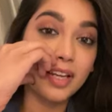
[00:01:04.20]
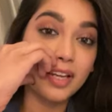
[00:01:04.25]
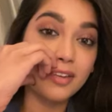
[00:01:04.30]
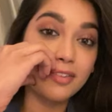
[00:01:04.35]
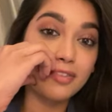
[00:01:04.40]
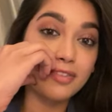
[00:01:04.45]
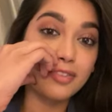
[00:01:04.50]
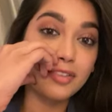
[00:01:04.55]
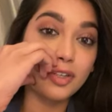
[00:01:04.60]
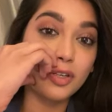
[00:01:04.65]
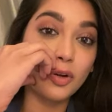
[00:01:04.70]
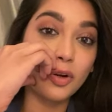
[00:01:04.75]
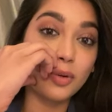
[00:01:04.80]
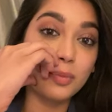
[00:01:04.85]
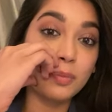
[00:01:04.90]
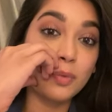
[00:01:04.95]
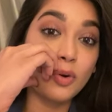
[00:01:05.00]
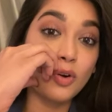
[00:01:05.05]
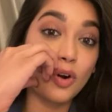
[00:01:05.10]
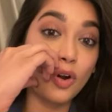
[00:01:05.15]
come live a
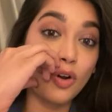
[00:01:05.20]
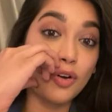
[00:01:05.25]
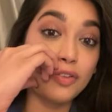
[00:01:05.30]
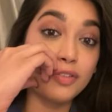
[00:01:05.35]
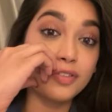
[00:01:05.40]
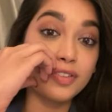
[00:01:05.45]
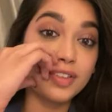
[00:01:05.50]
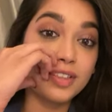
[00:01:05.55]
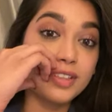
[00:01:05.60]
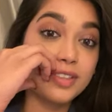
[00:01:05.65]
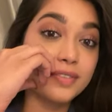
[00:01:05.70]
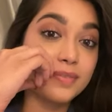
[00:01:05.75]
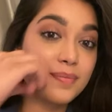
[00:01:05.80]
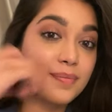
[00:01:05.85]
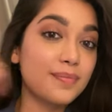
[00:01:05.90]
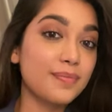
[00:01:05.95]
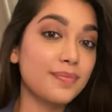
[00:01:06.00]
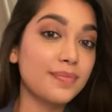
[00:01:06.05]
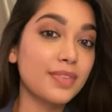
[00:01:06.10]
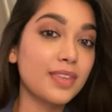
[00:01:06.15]
lot more often,
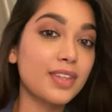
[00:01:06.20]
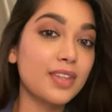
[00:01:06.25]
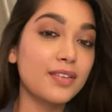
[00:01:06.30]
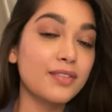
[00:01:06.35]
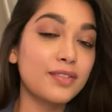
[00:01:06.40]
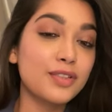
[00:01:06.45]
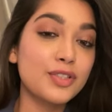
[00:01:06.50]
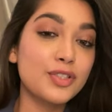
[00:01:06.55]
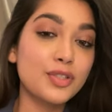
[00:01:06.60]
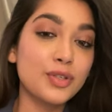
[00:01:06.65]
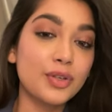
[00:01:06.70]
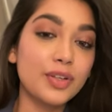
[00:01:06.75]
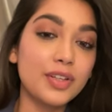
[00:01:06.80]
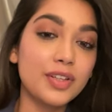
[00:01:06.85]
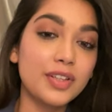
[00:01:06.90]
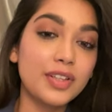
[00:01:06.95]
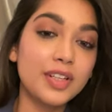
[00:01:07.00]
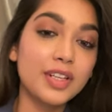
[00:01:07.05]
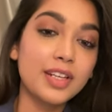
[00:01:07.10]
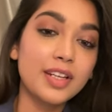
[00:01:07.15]
for sure.
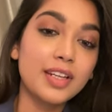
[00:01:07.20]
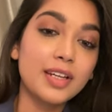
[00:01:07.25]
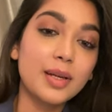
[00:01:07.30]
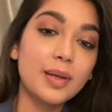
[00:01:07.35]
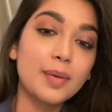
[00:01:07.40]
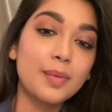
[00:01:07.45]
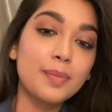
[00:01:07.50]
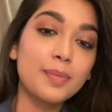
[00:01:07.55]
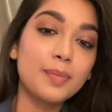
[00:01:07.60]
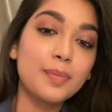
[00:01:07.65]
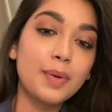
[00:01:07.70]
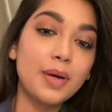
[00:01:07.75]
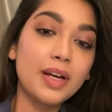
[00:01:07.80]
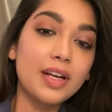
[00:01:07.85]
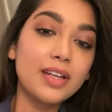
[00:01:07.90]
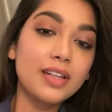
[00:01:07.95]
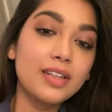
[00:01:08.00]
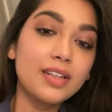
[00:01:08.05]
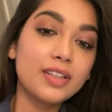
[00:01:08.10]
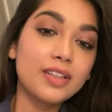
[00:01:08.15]

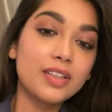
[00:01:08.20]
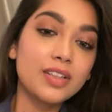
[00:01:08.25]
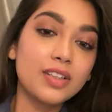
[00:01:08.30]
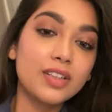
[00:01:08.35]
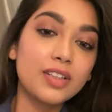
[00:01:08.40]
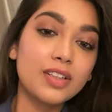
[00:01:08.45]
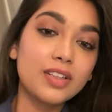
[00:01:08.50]
But